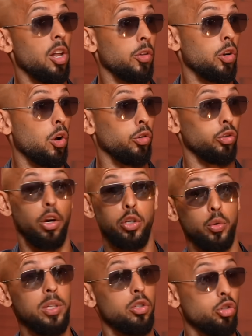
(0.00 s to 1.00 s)
and another culture
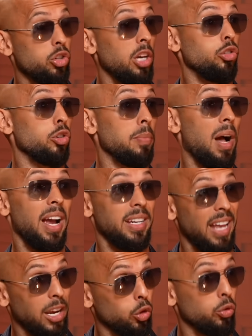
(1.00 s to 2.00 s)
and you need to change your
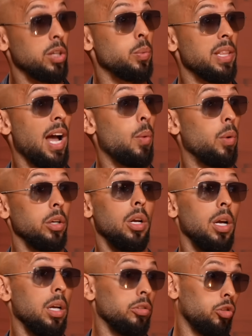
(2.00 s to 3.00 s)
mind and agree with that one
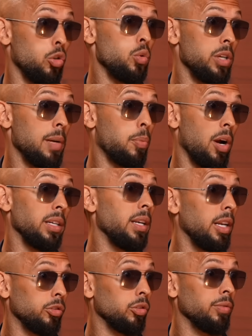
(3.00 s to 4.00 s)
so you can get
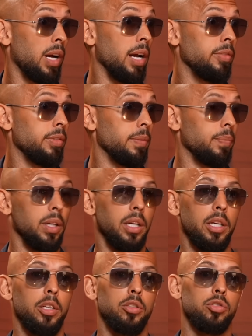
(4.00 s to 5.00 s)
pregnant and survive.
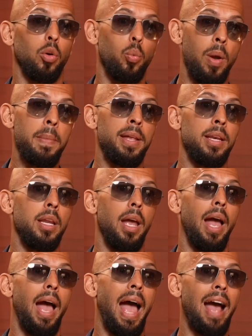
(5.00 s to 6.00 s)
So women
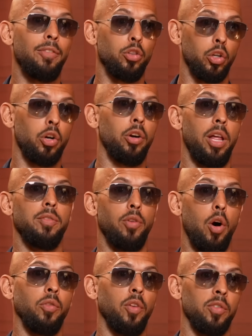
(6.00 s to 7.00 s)
have learned and
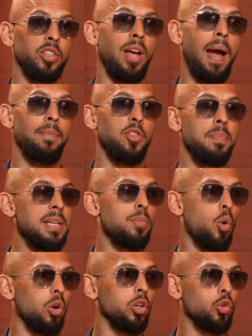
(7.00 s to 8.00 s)
evolved over time to be
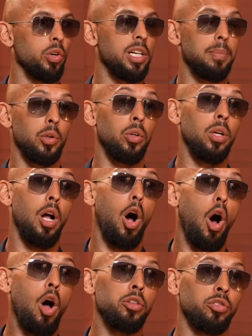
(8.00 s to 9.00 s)
more agreeable.
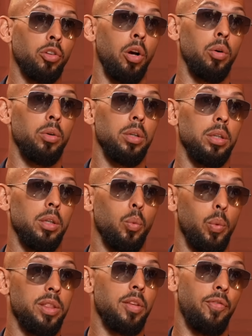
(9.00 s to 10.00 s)
Also
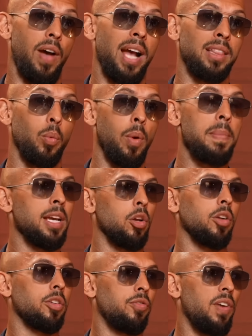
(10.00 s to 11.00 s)
with the fact that women
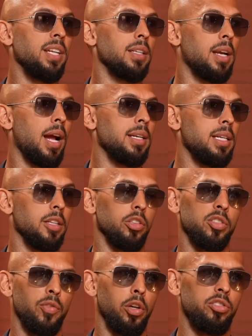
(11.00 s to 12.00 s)
cannot defend an idea.
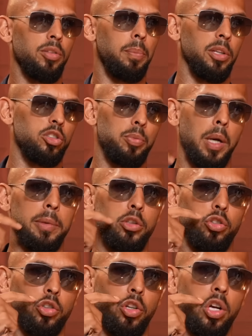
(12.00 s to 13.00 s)
There's a very simple experiment
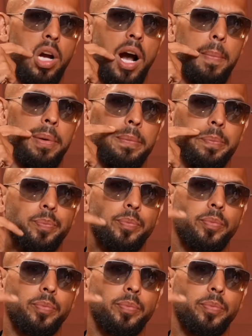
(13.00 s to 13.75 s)
you should look up.